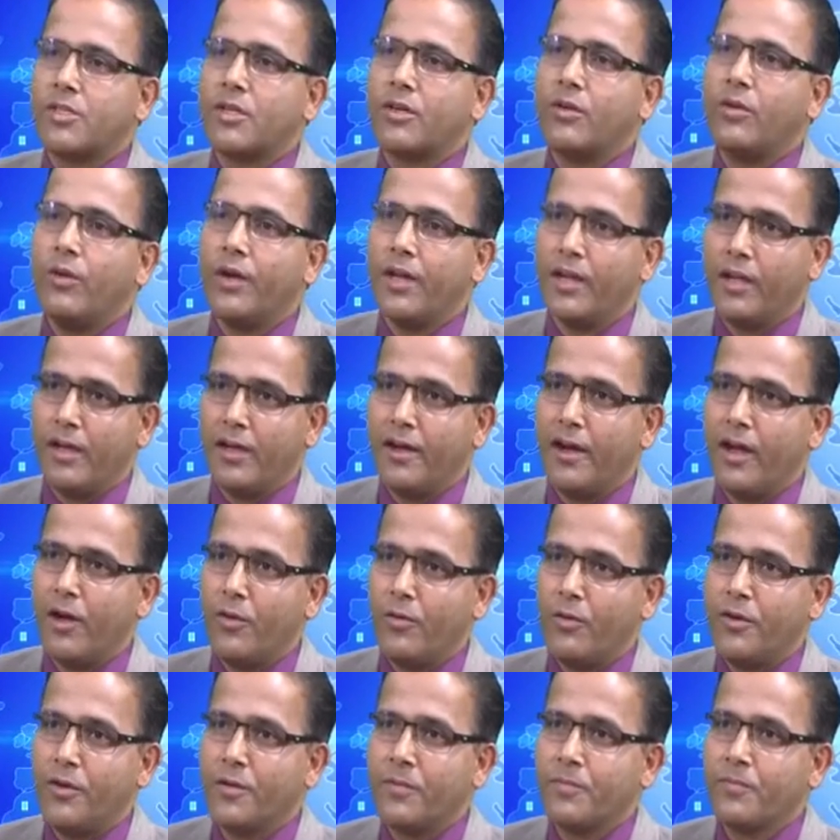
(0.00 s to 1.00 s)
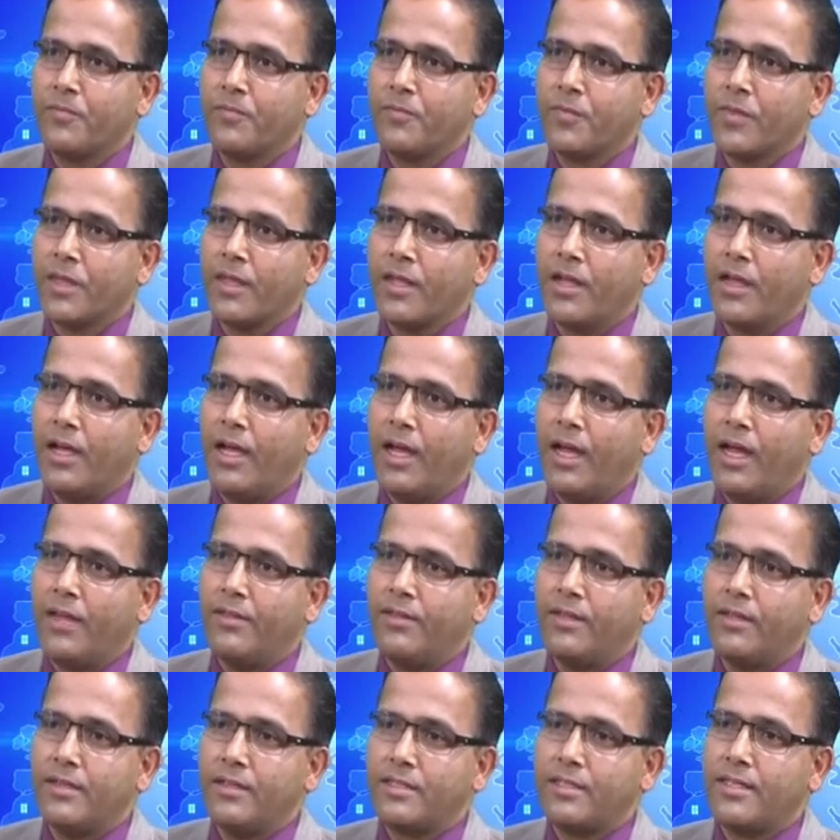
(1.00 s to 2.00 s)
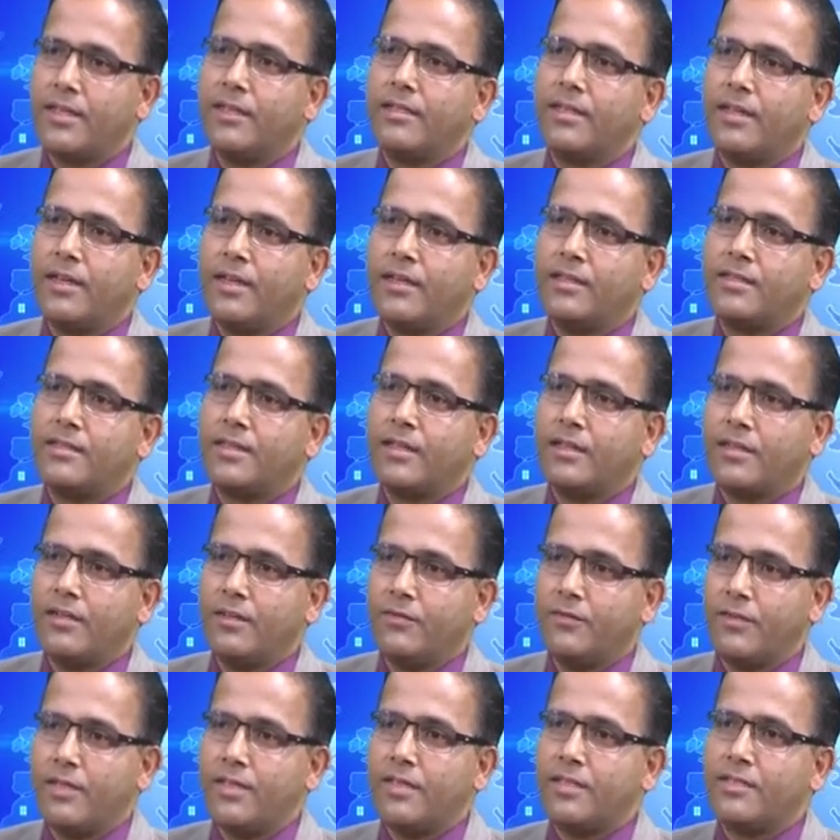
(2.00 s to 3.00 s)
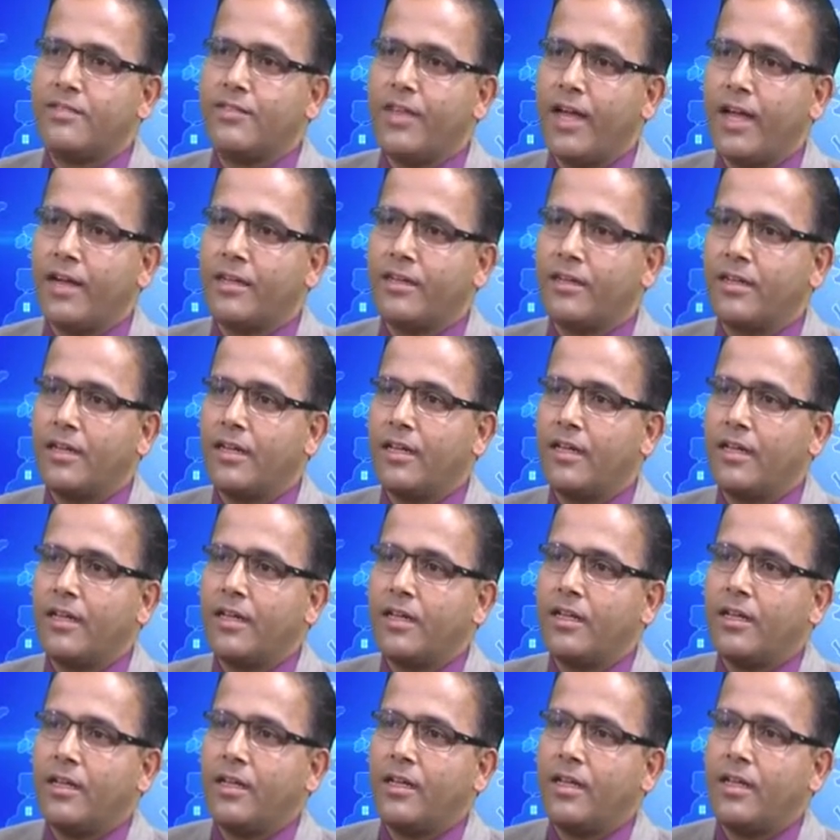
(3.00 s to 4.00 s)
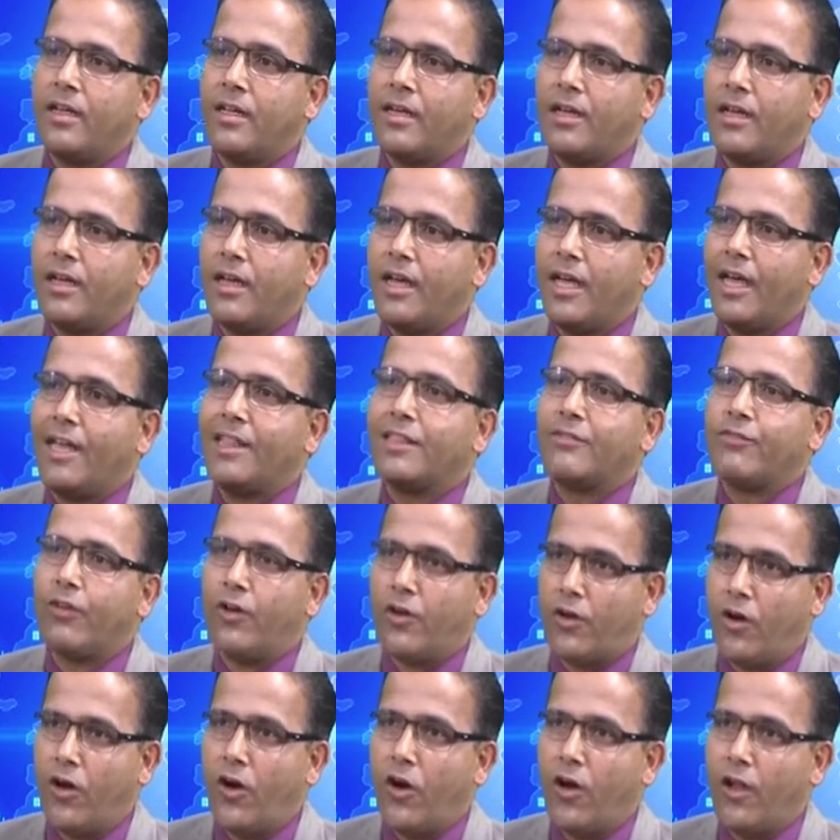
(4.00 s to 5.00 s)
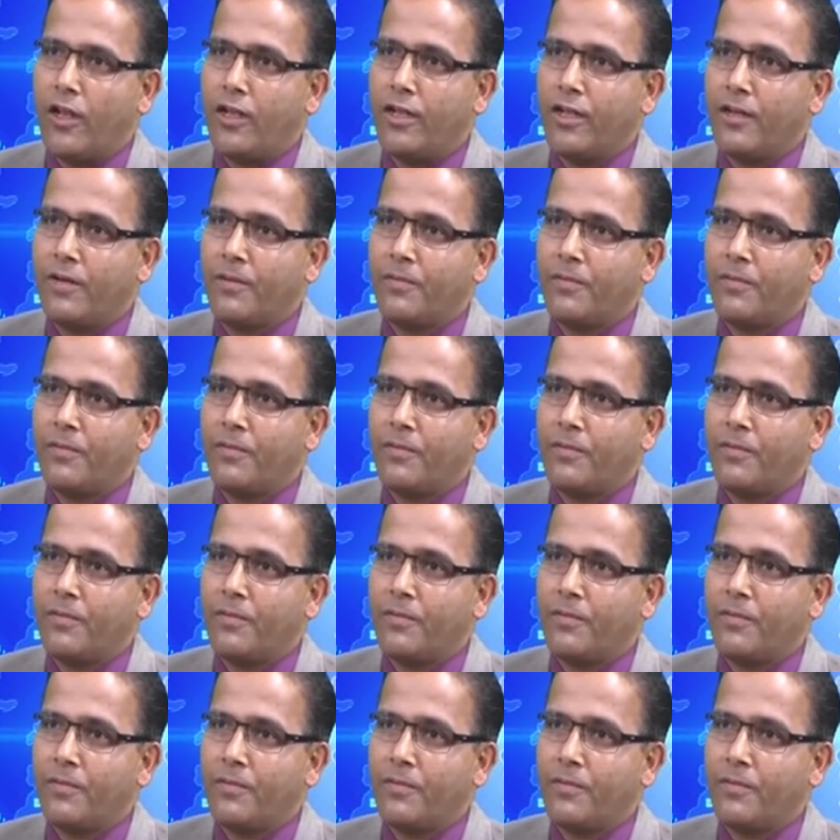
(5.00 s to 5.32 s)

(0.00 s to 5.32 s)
going around. And the recent initiative is that health for all.